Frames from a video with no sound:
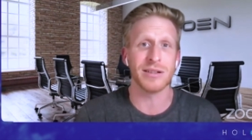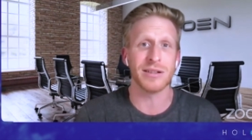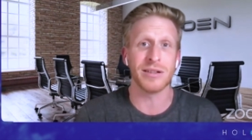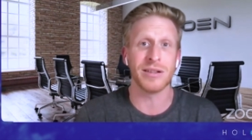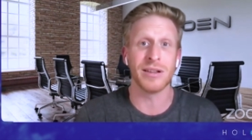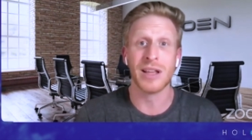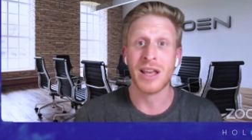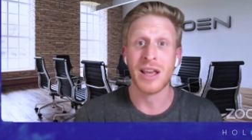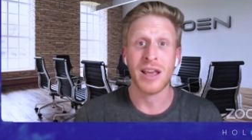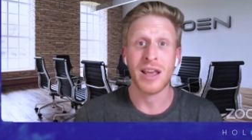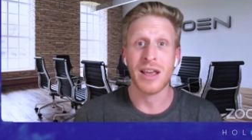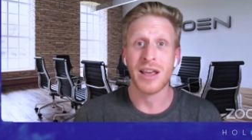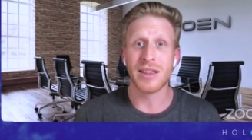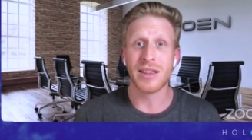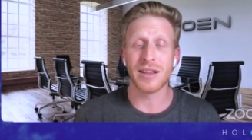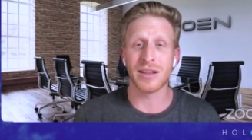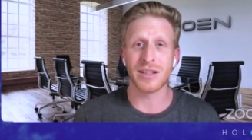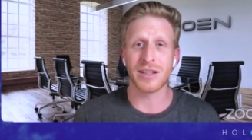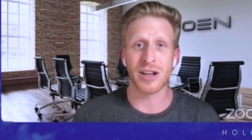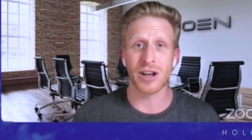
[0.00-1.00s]
it's still
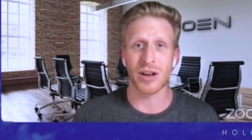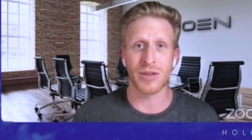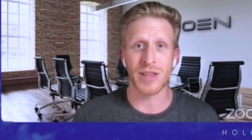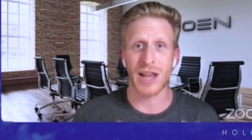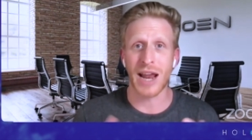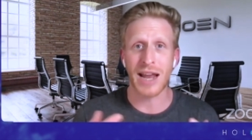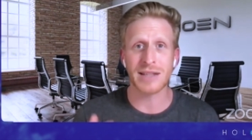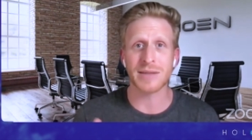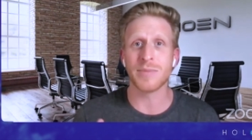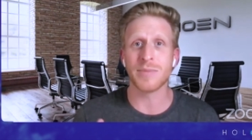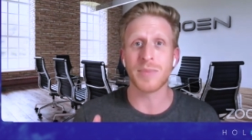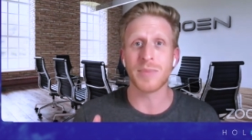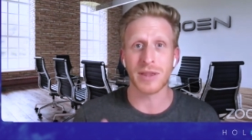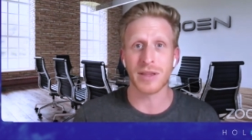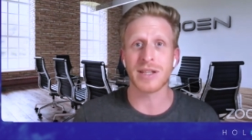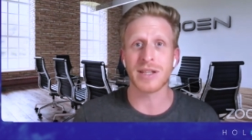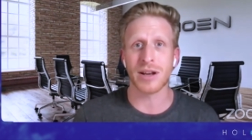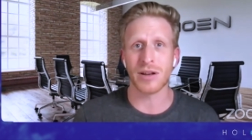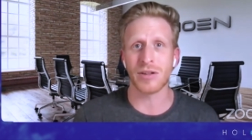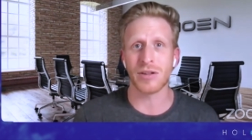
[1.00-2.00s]
that you know there hasn't
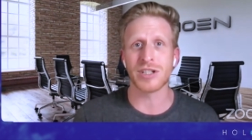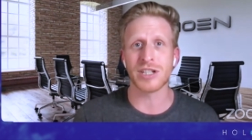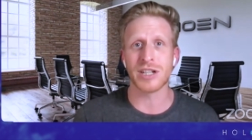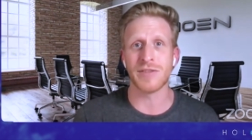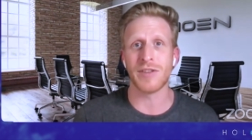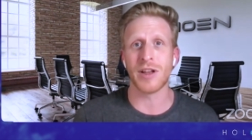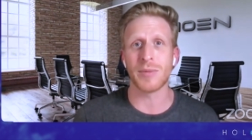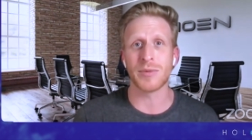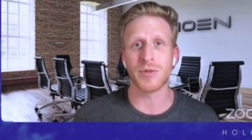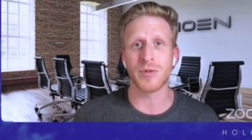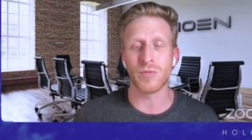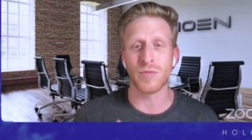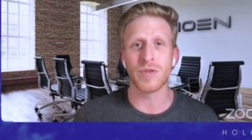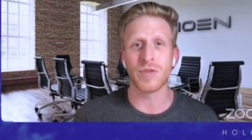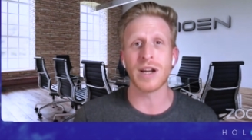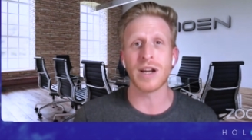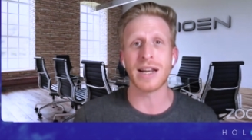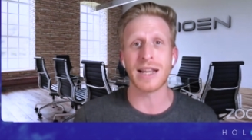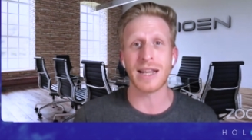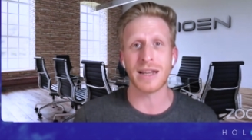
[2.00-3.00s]
been a technology developed to
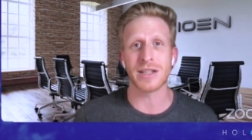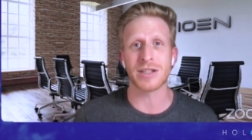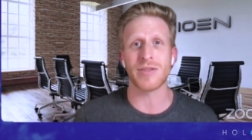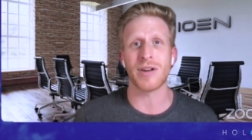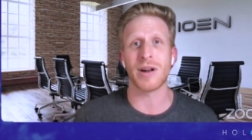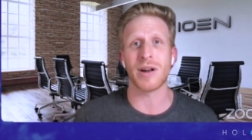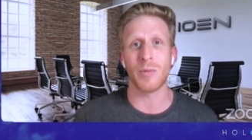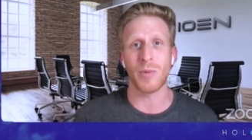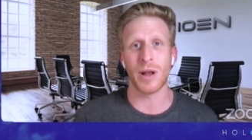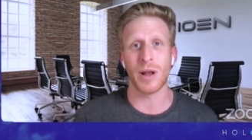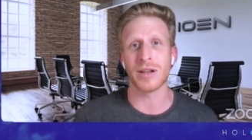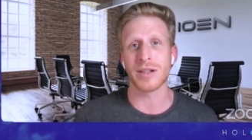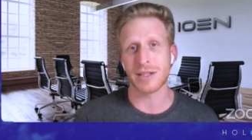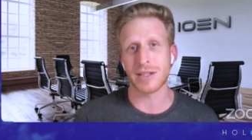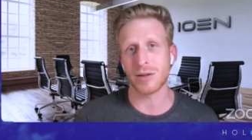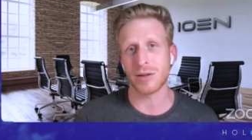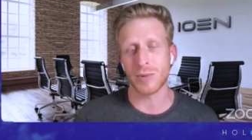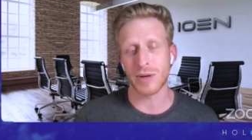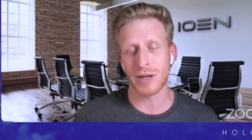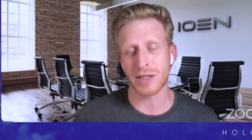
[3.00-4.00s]
really integrate it well
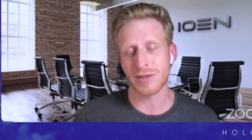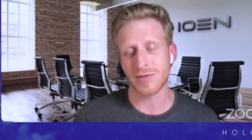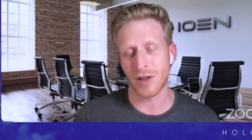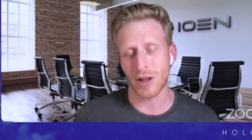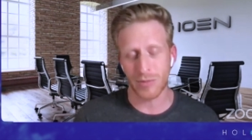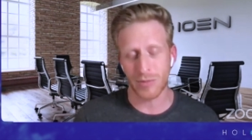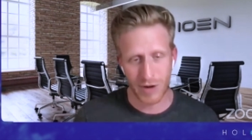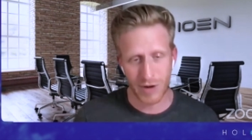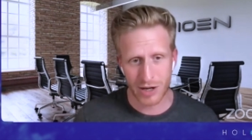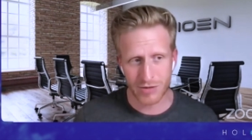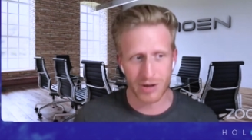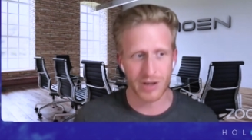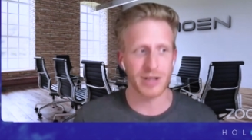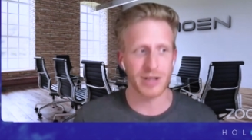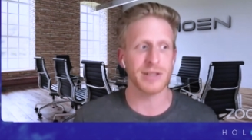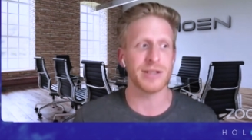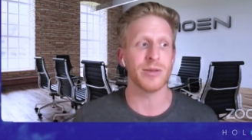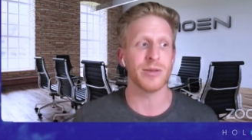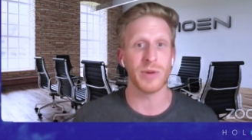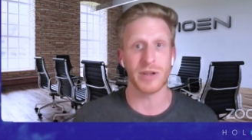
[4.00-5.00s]
until we developed
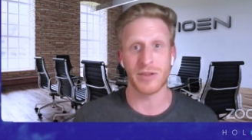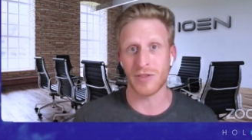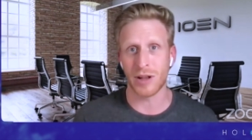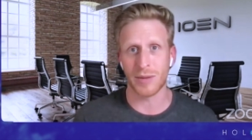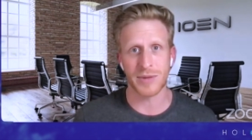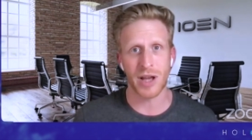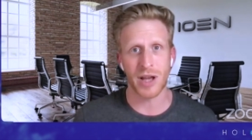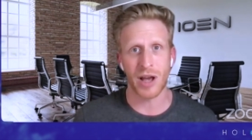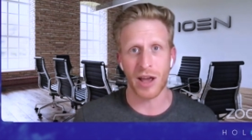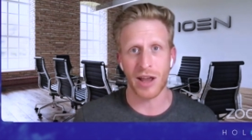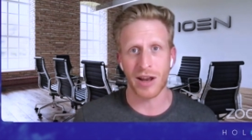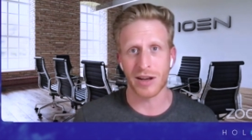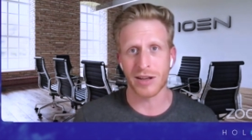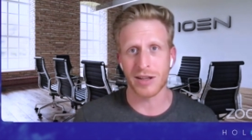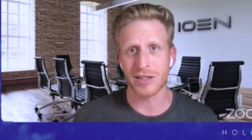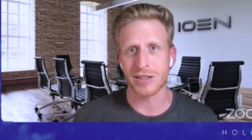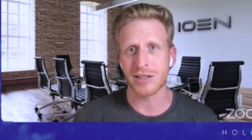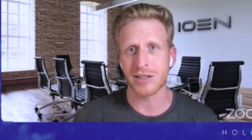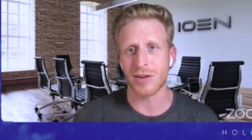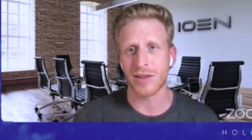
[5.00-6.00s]
RedGrid until we developed
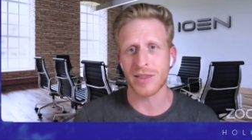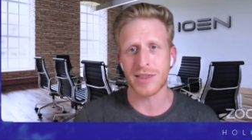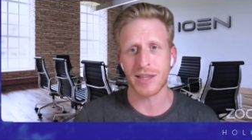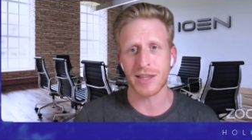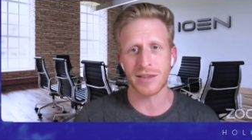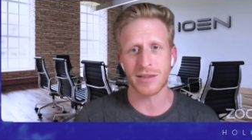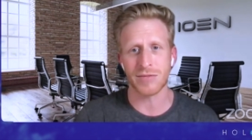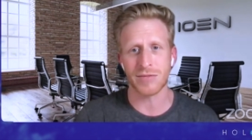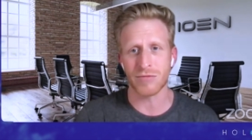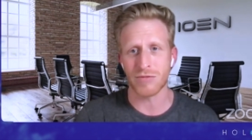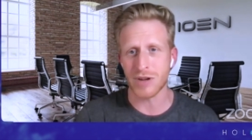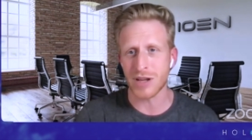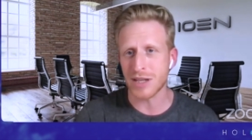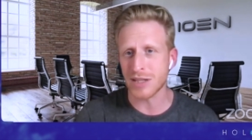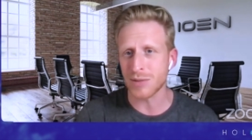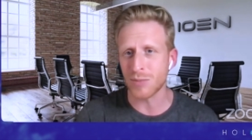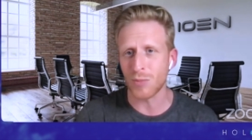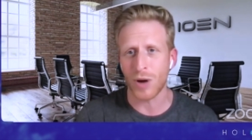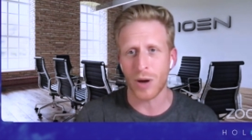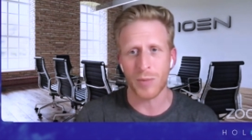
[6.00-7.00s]
IOEN and so i think the
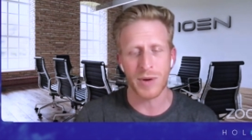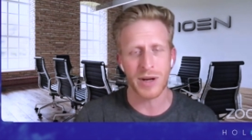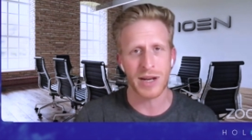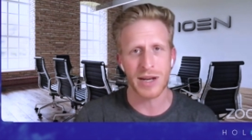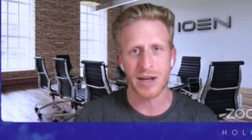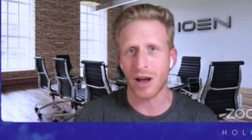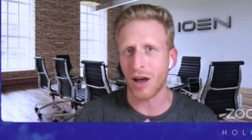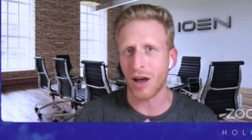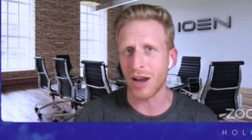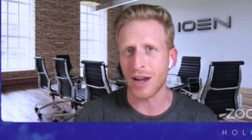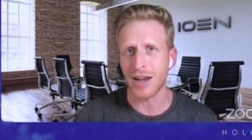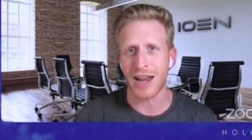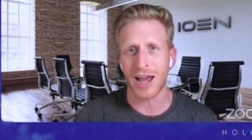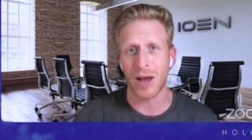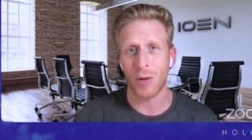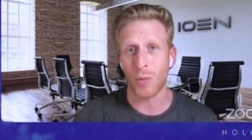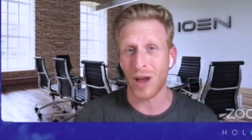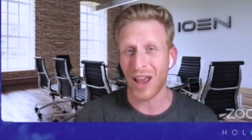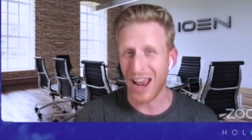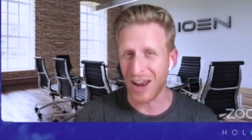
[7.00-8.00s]
reason why we need
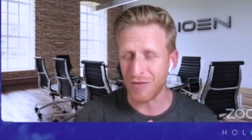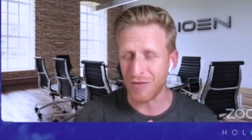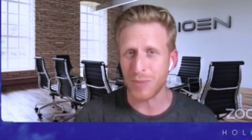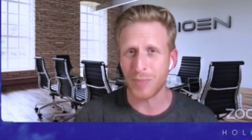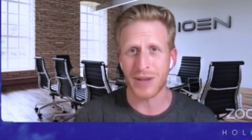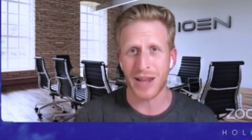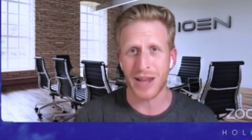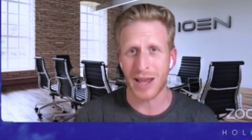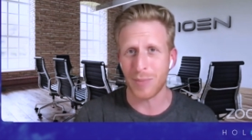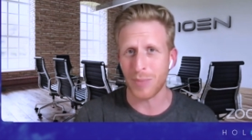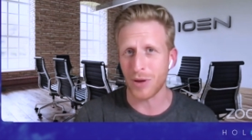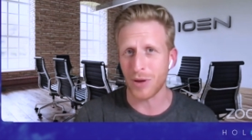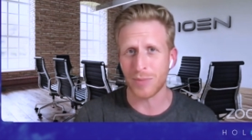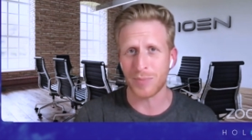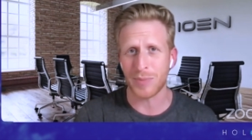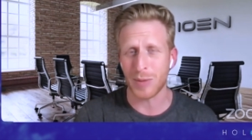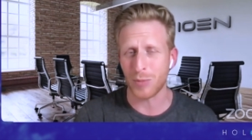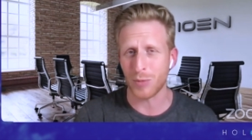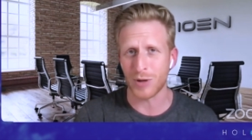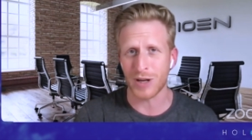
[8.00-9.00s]
IOEN now why everyday
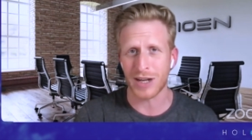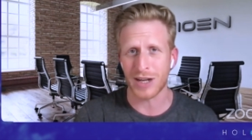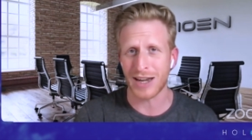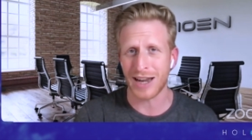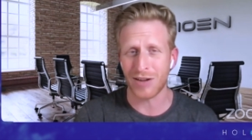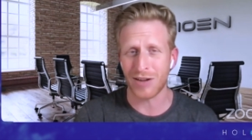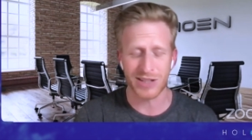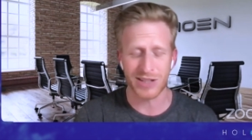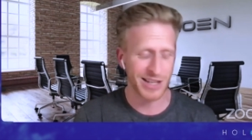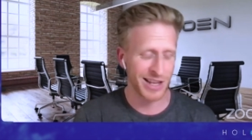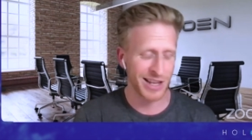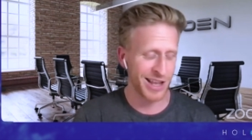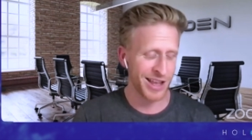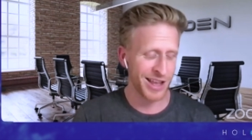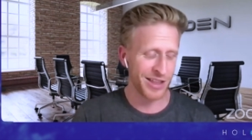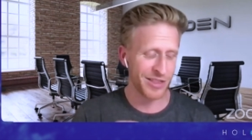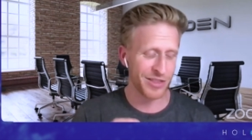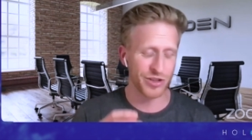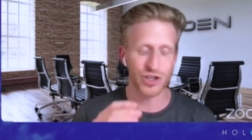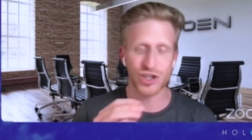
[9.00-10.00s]
people need it now is
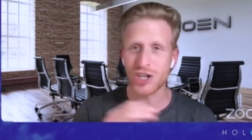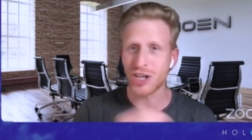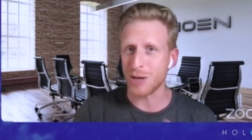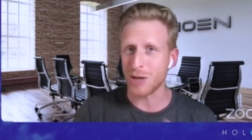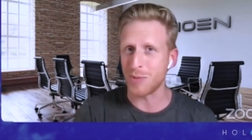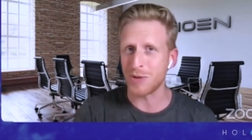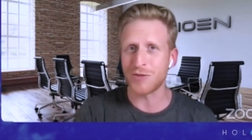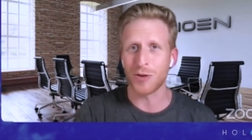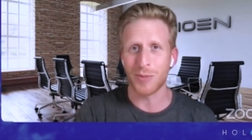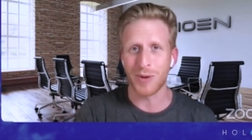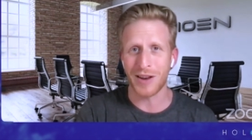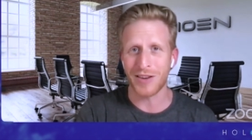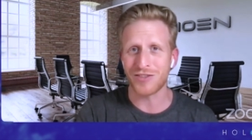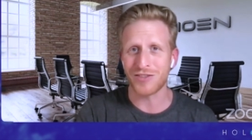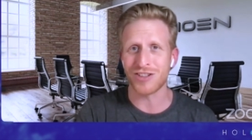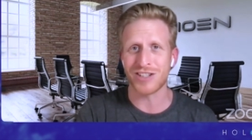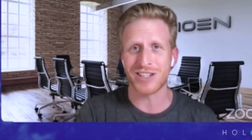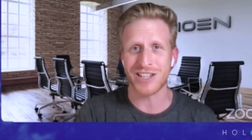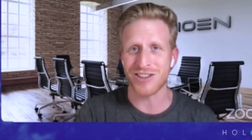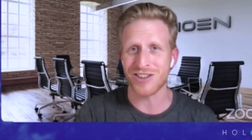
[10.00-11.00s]
the cheapest form of
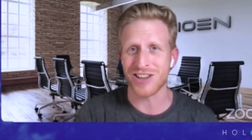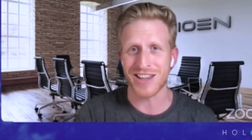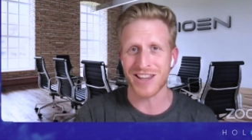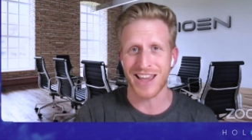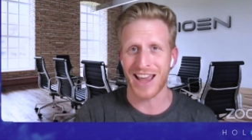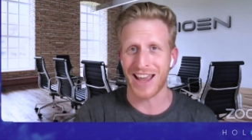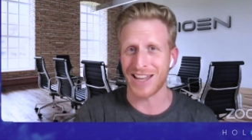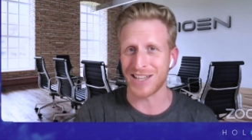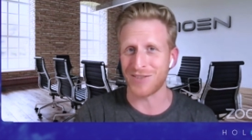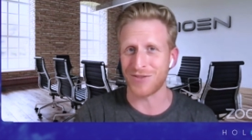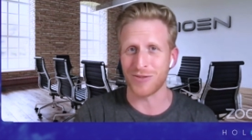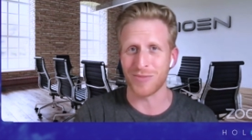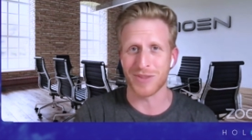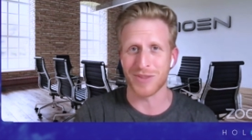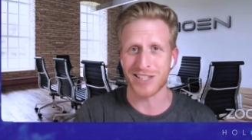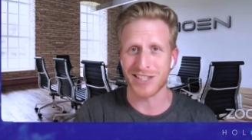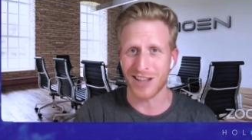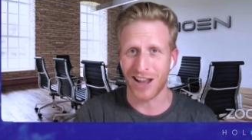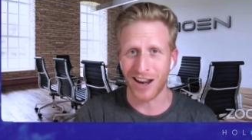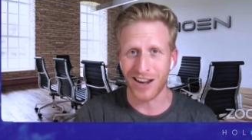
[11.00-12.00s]
electricity you can get is
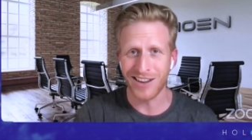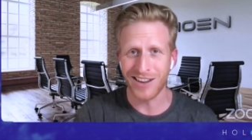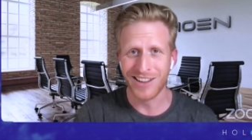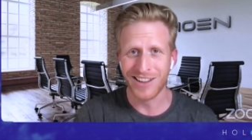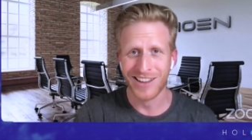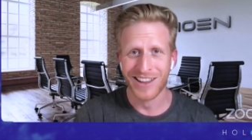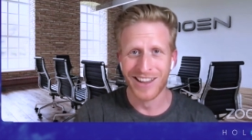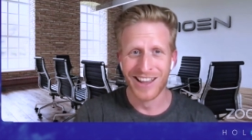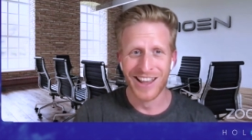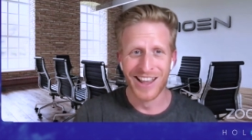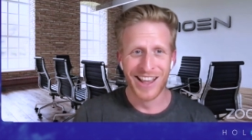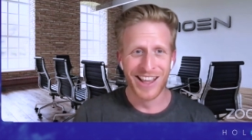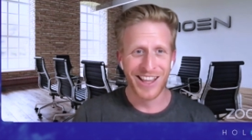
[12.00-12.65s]
from the sun